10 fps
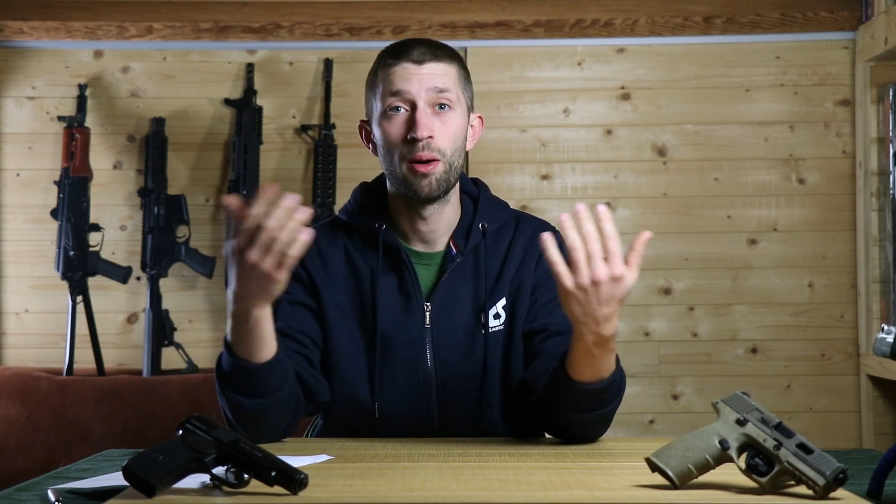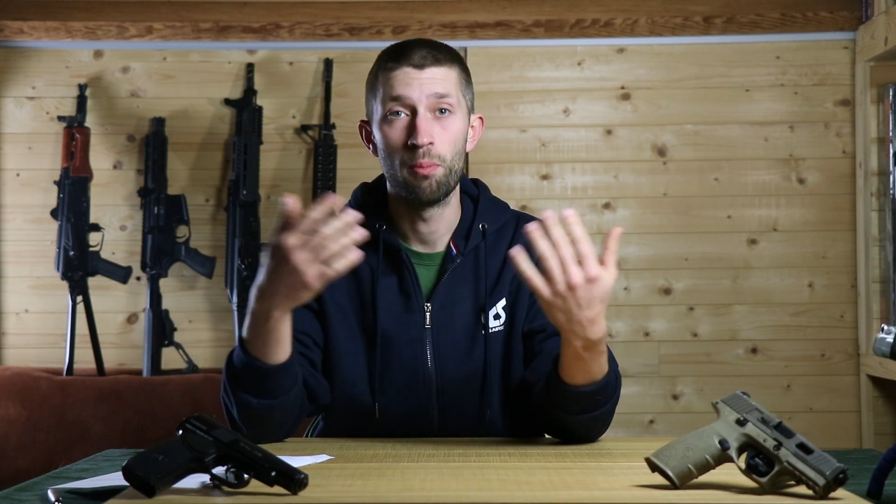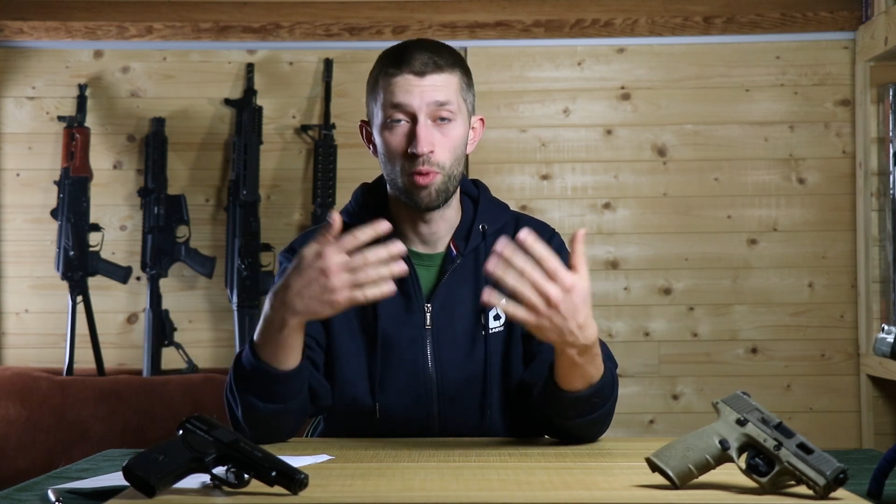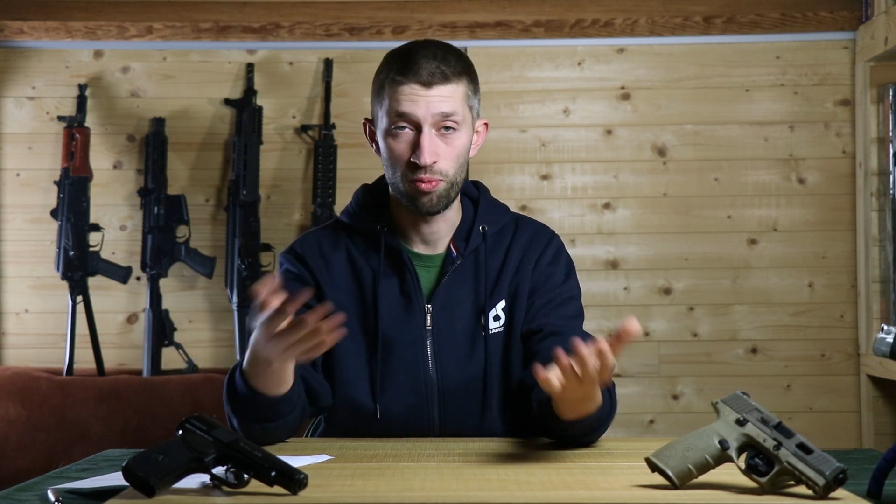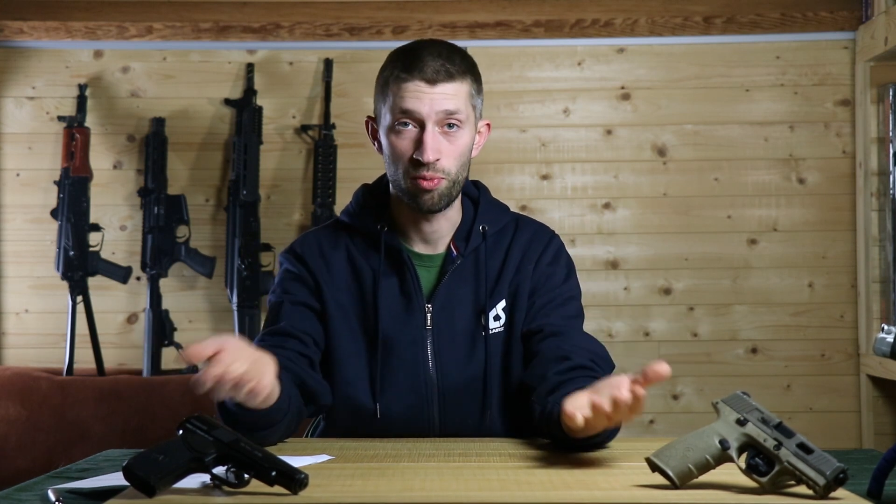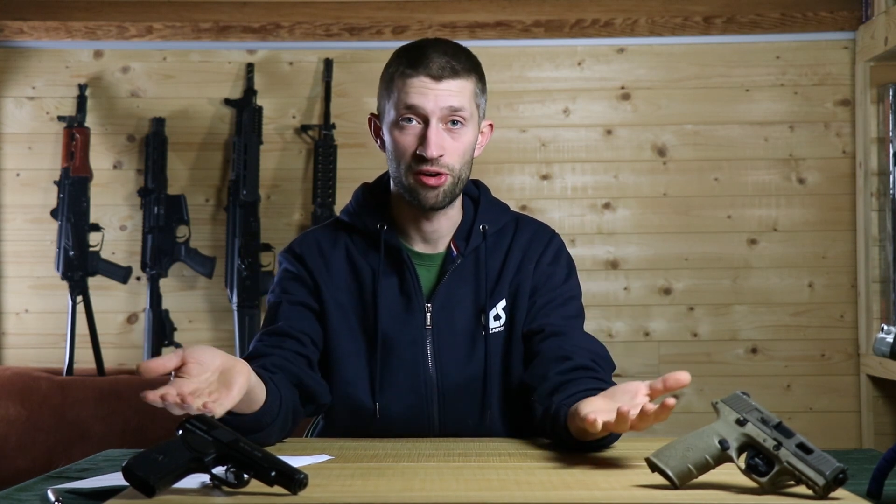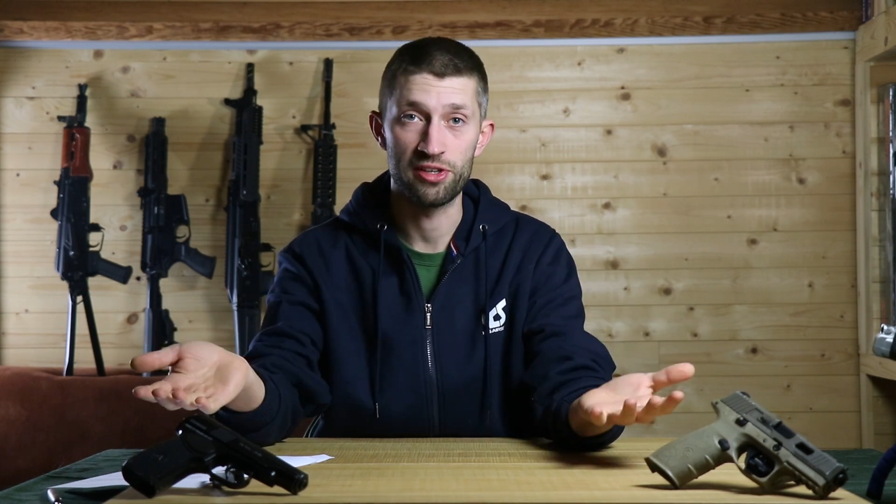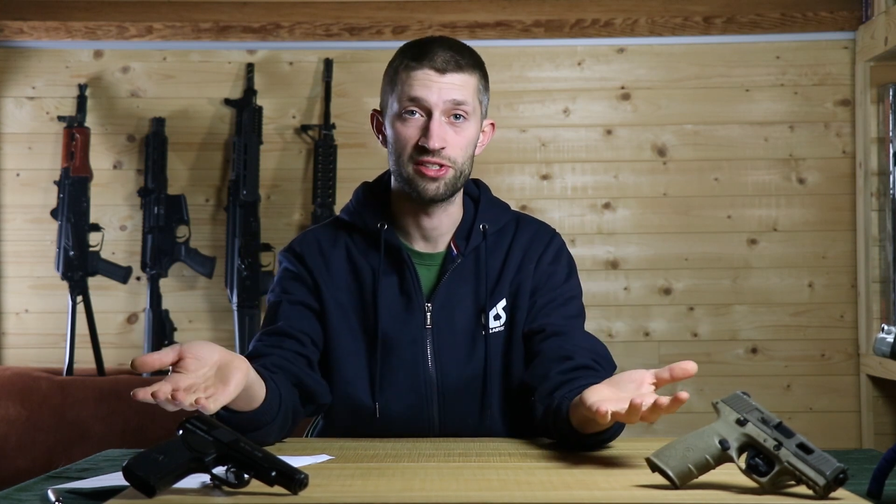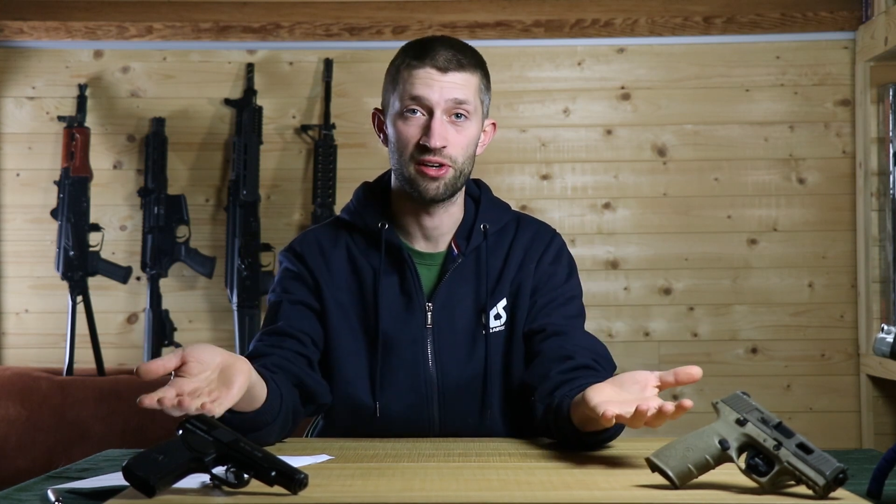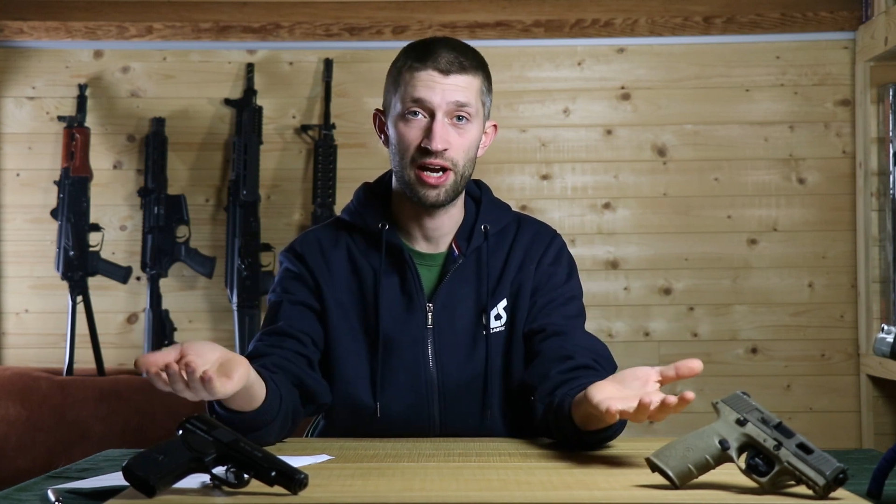Both
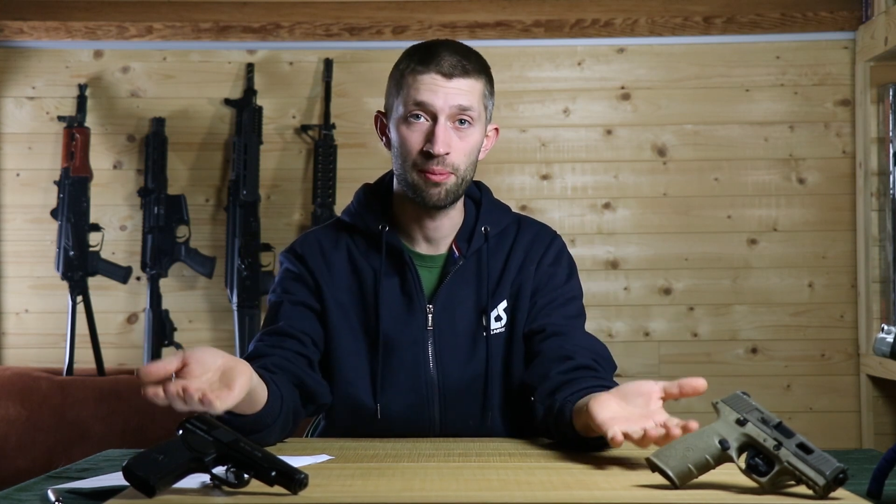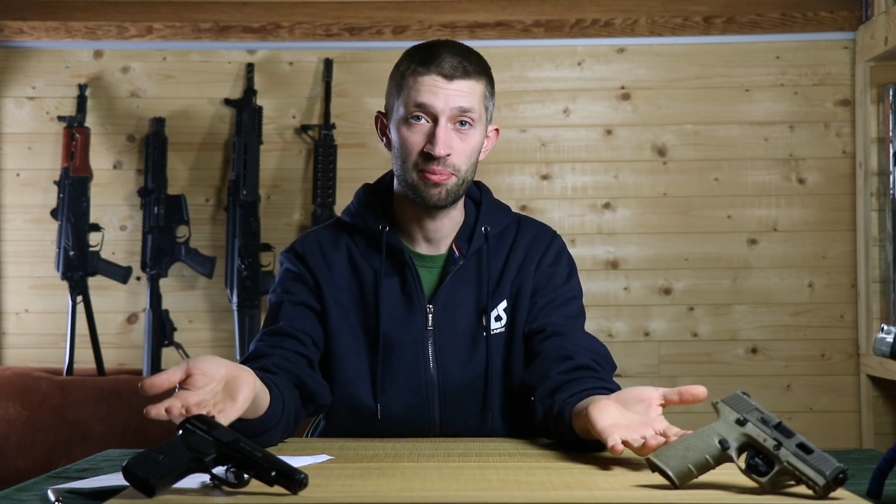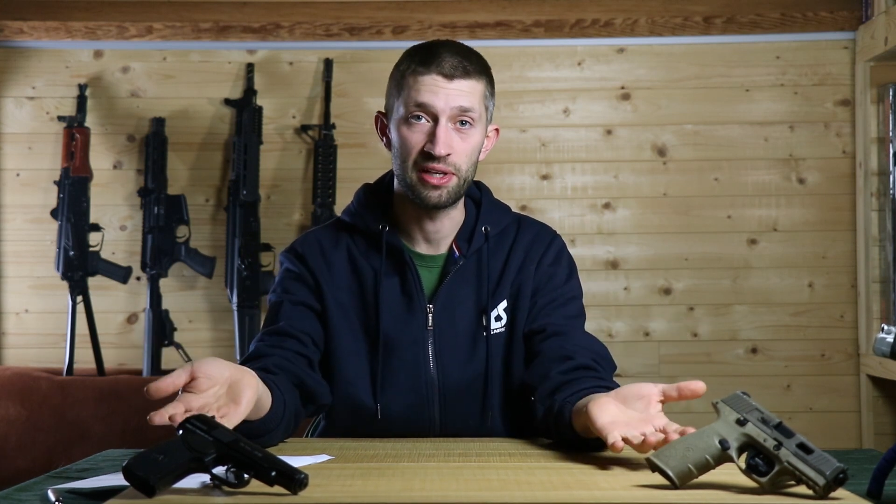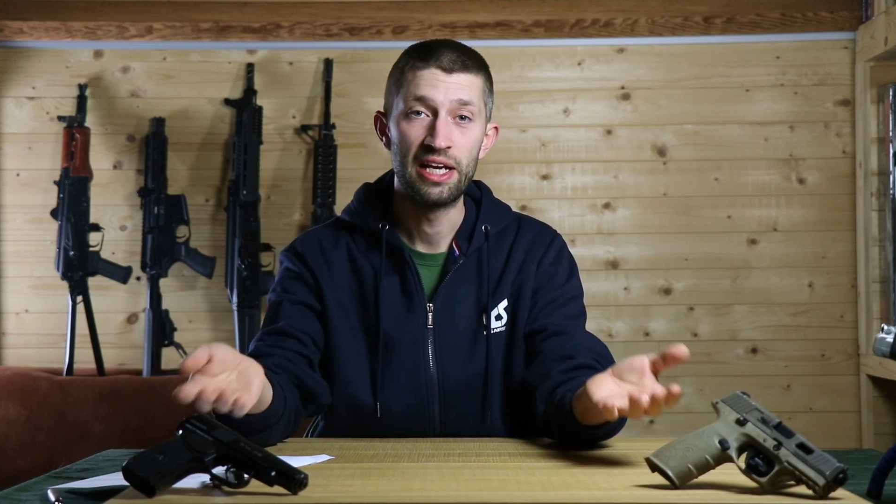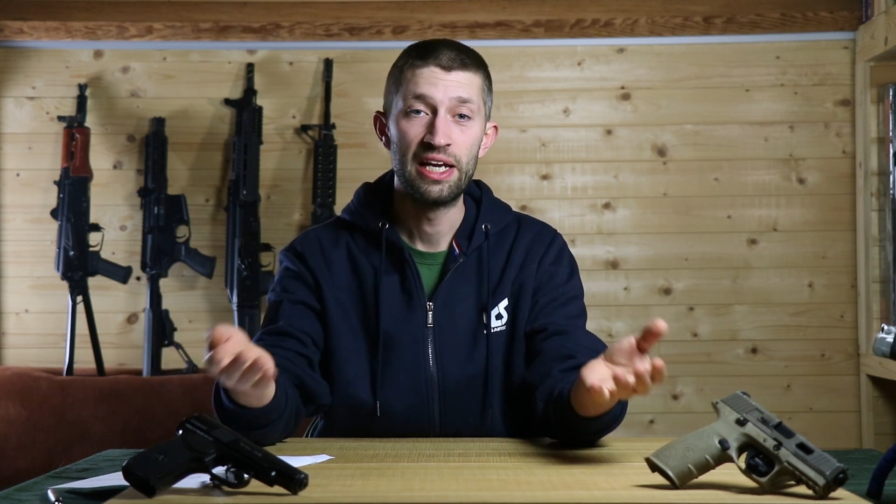parties are happy.